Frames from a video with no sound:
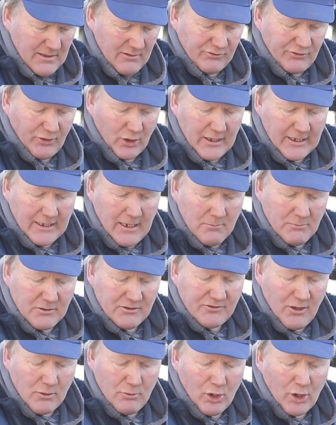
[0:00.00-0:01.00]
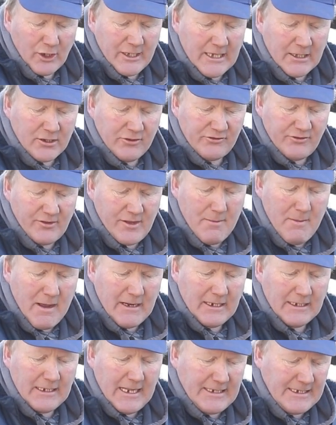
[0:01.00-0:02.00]
Recycling companies don't like it because of the
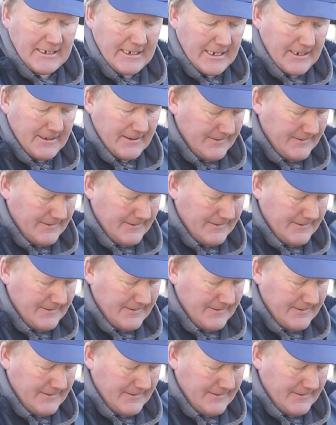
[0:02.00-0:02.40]
amount of lead in it.